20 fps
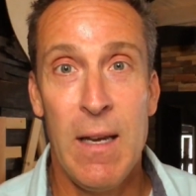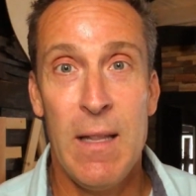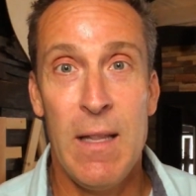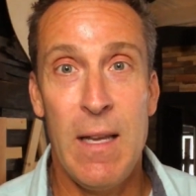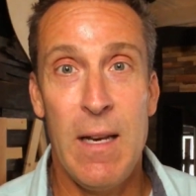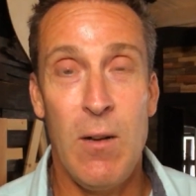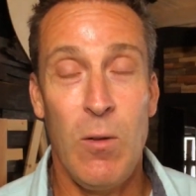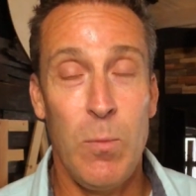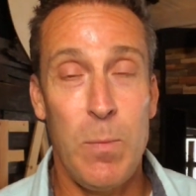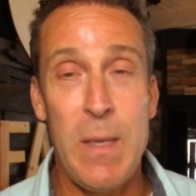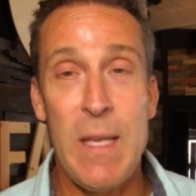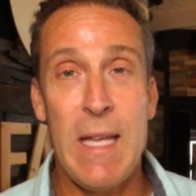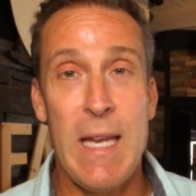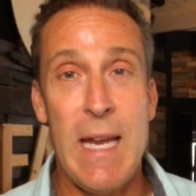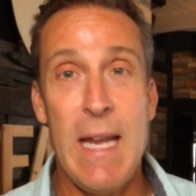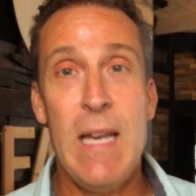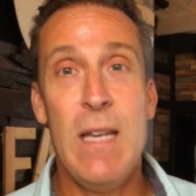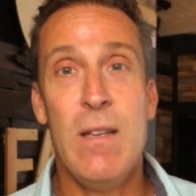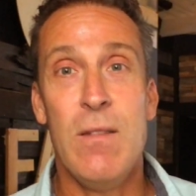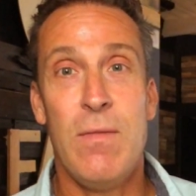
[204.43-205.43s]
that it'll be the
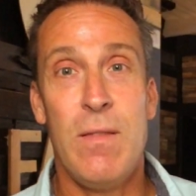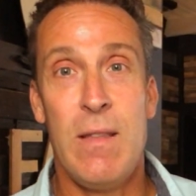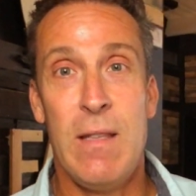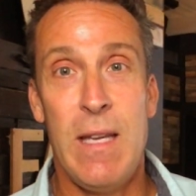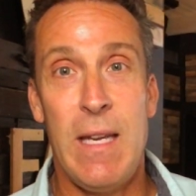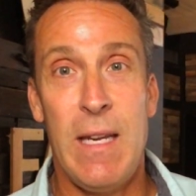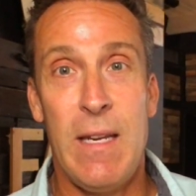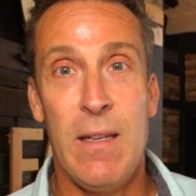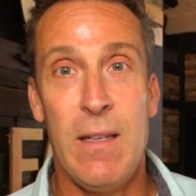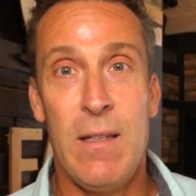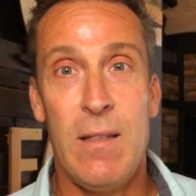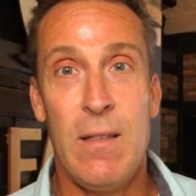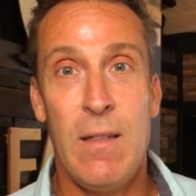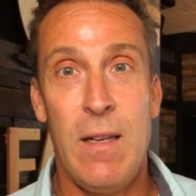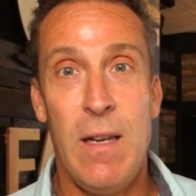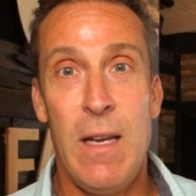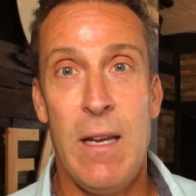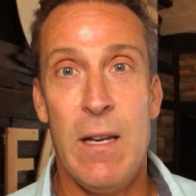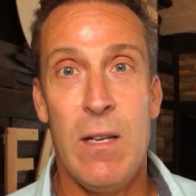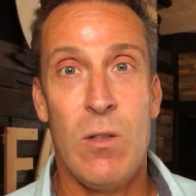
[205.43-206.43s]
end of things
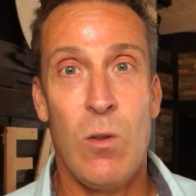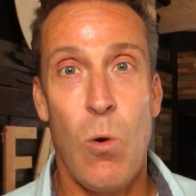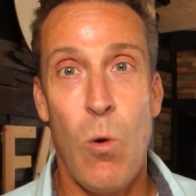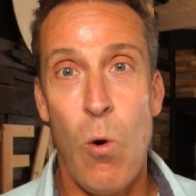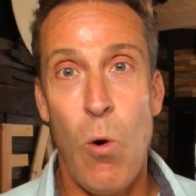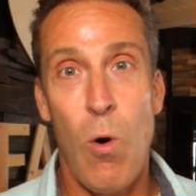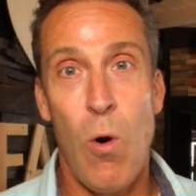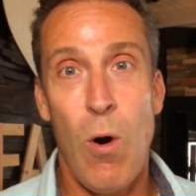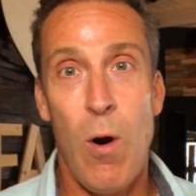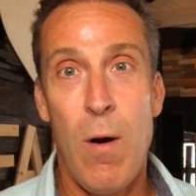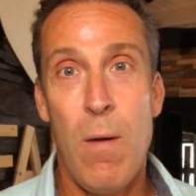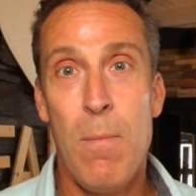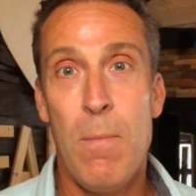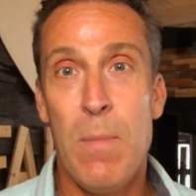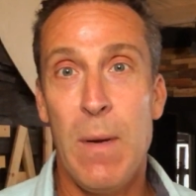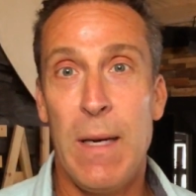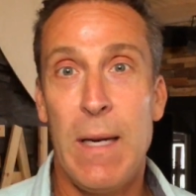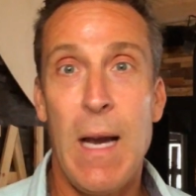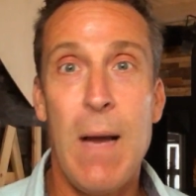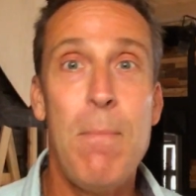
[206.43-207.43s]
and it's horror,
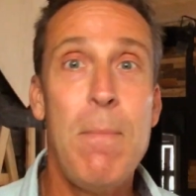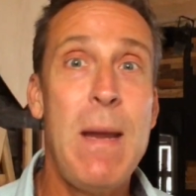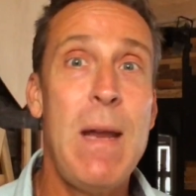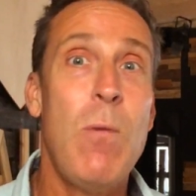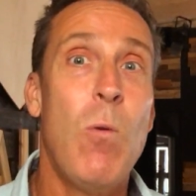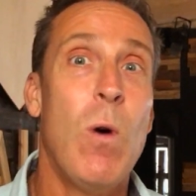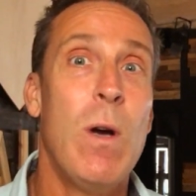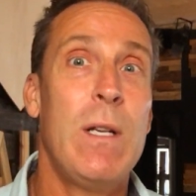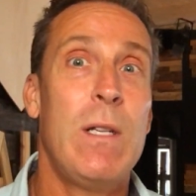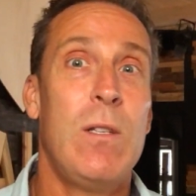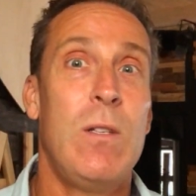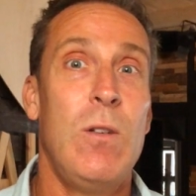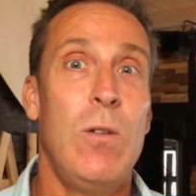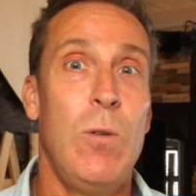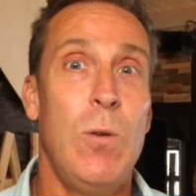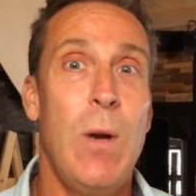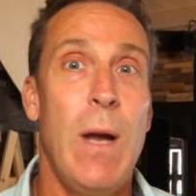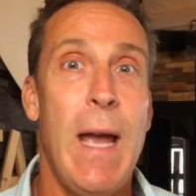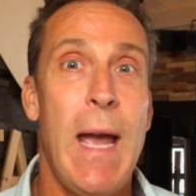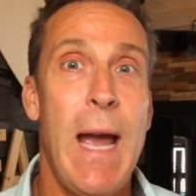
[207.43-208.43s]
but God may want
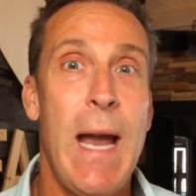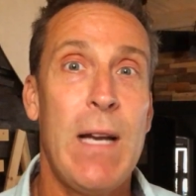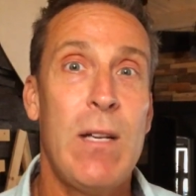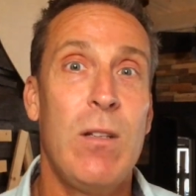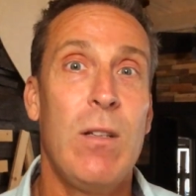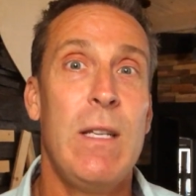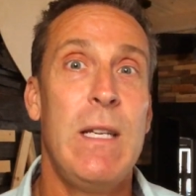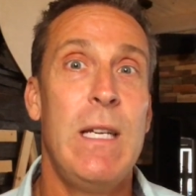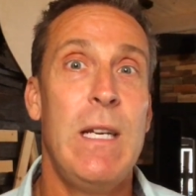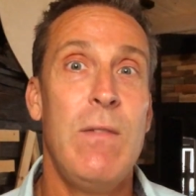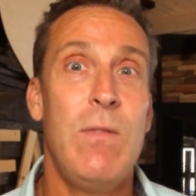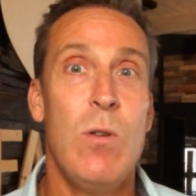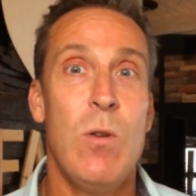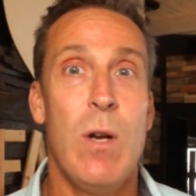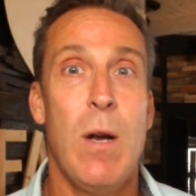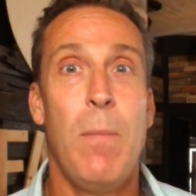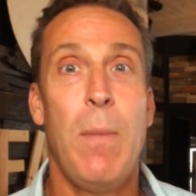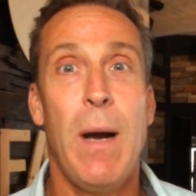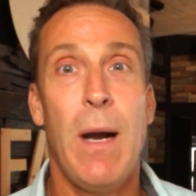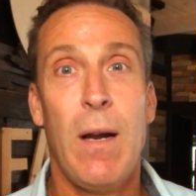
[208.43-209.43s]
to actually give you
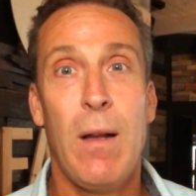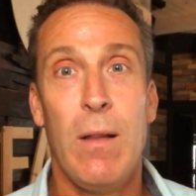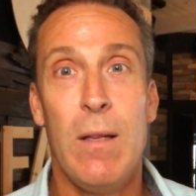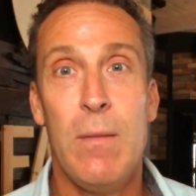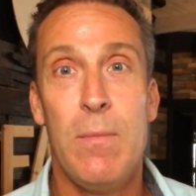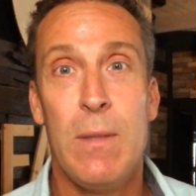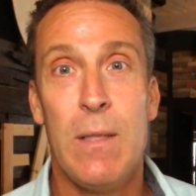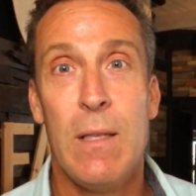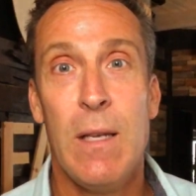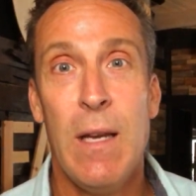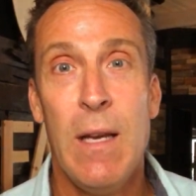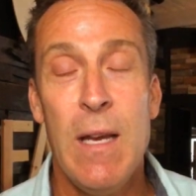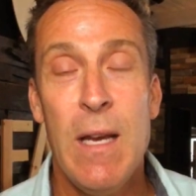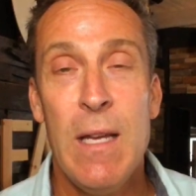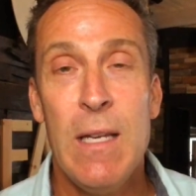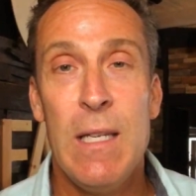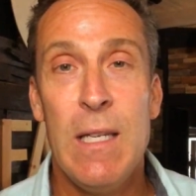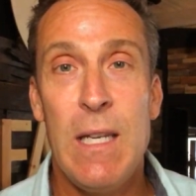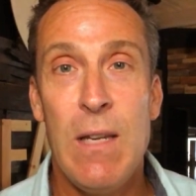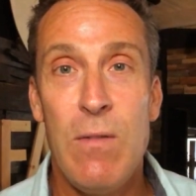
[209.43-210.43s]
an apocalypse
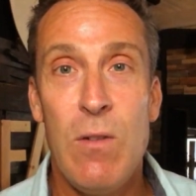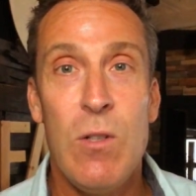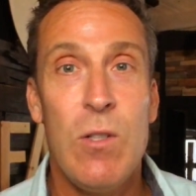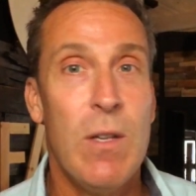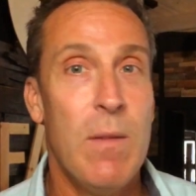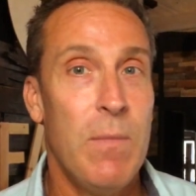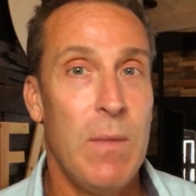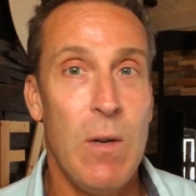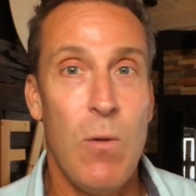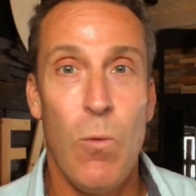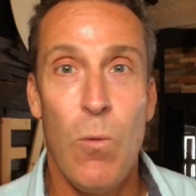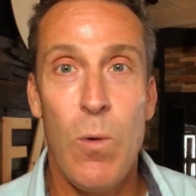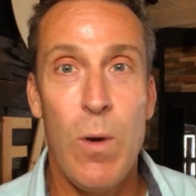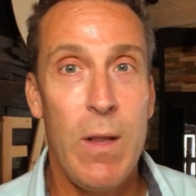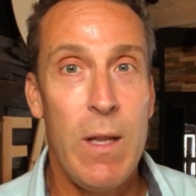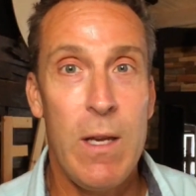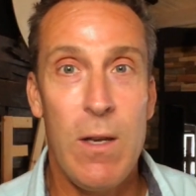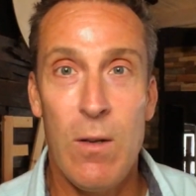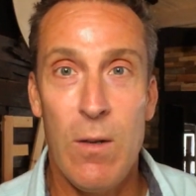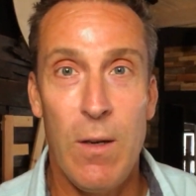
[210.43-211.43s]
to give you something
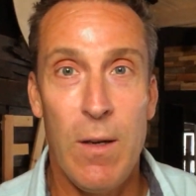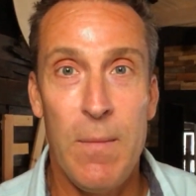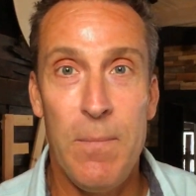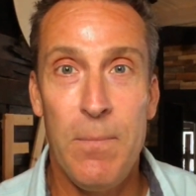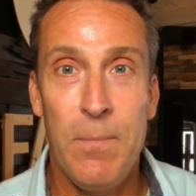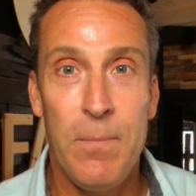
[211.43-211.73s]
really good,